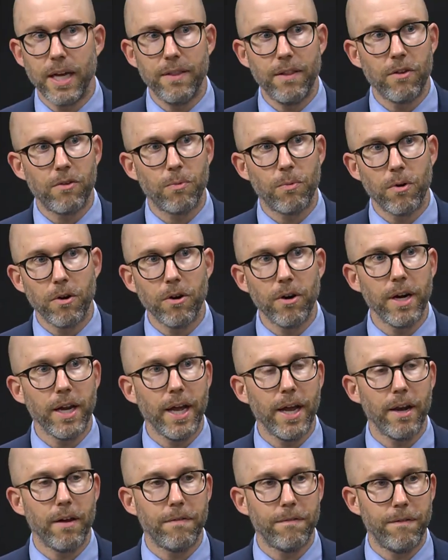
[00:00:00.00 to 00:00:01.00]
this word
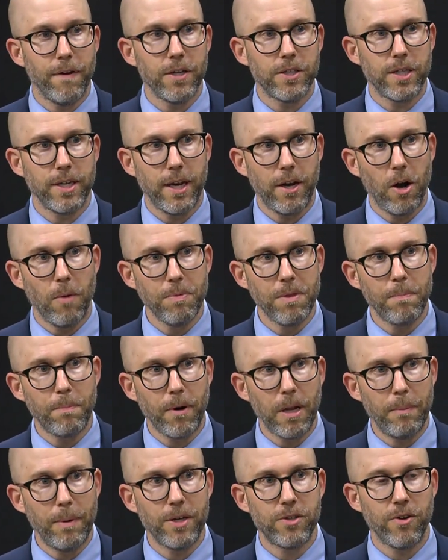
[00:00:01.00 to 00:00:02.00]
inefficient. I hope the
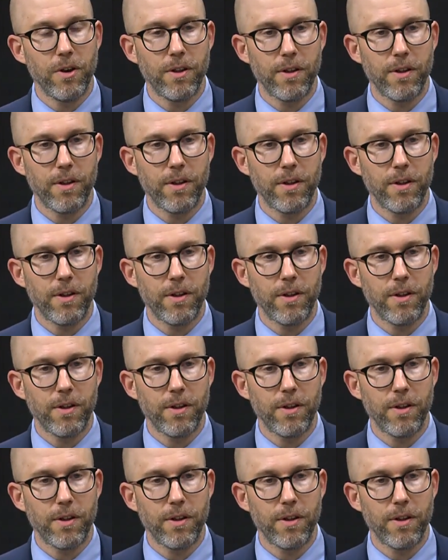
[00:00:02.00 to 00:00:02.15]
parliamentary